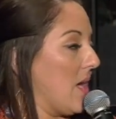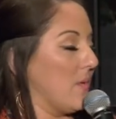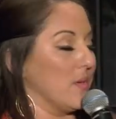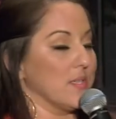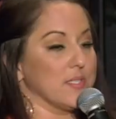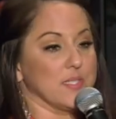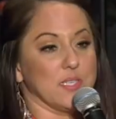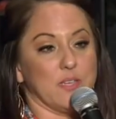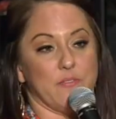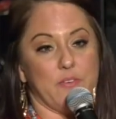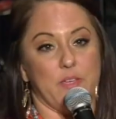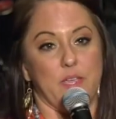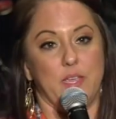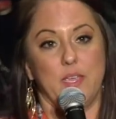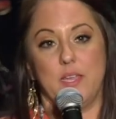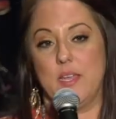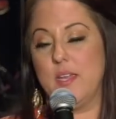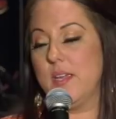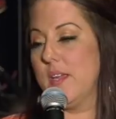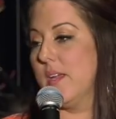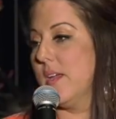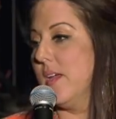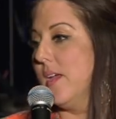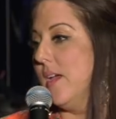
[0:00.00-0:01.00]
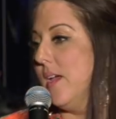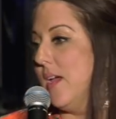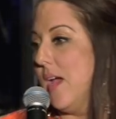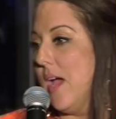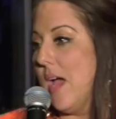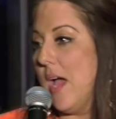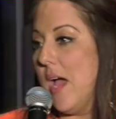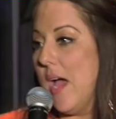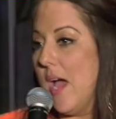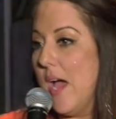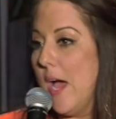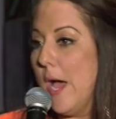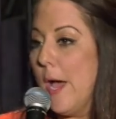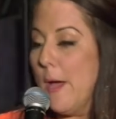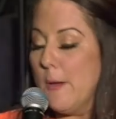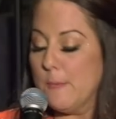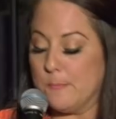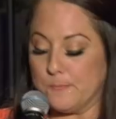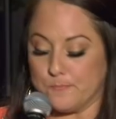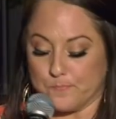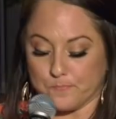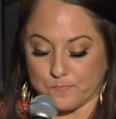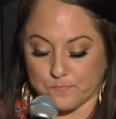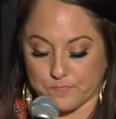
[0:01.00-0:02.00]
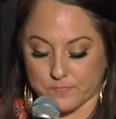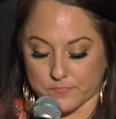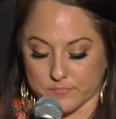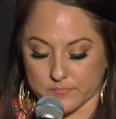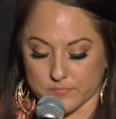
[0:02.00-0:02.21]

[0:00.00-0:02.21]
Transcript: I was living um,